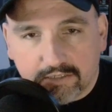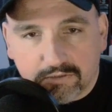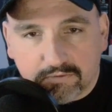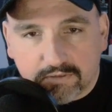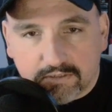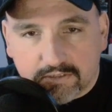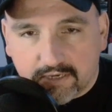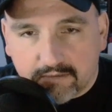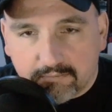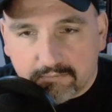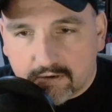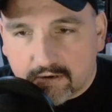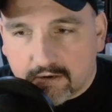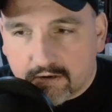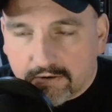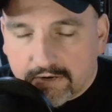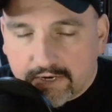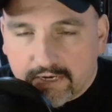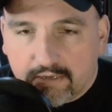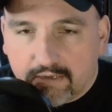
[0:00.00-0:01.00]
with Tim
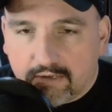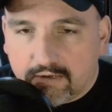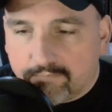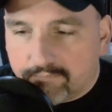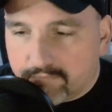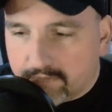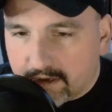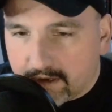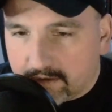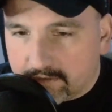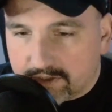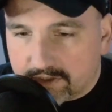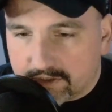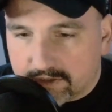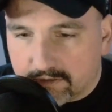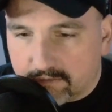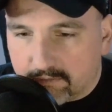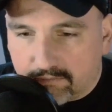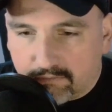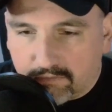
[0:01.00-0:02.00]
Curry. It was
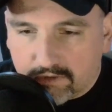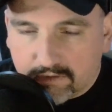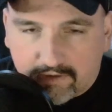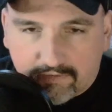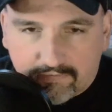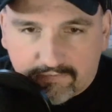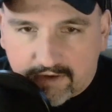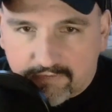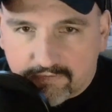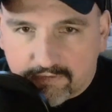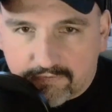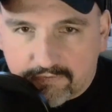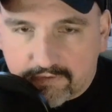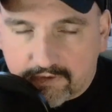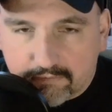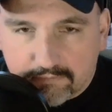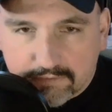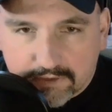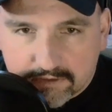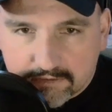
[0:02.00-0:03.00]
just one of my favorite
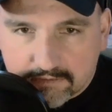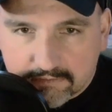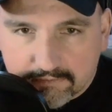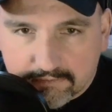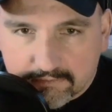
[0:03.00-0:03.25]
films.